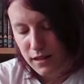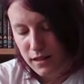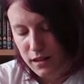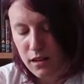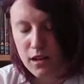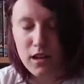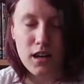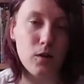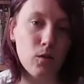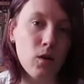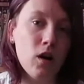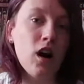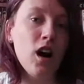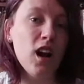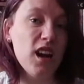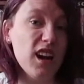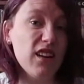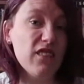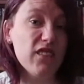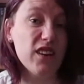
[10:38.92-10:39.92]
No, you know what?
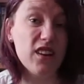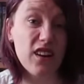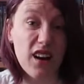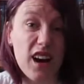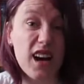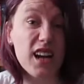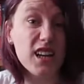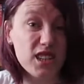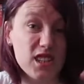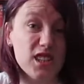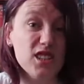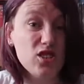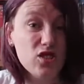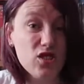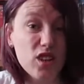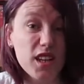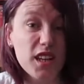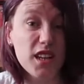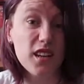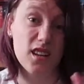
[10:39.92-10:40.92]
I love it. I actually
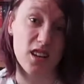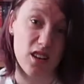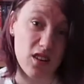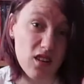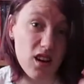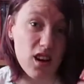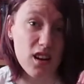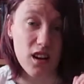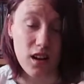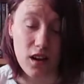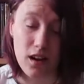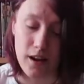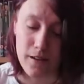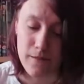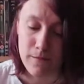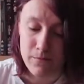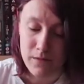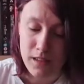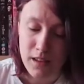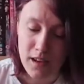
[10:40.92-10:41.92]
enjoyed it. Not gonna
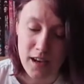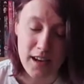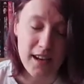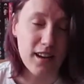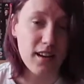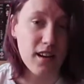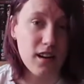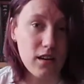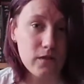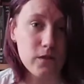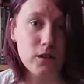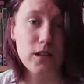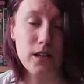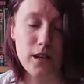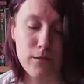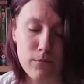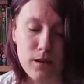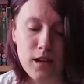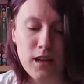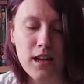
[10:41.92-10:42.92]
lie. I ain't gonna cover it
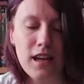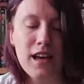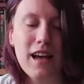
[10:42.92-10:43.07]
up.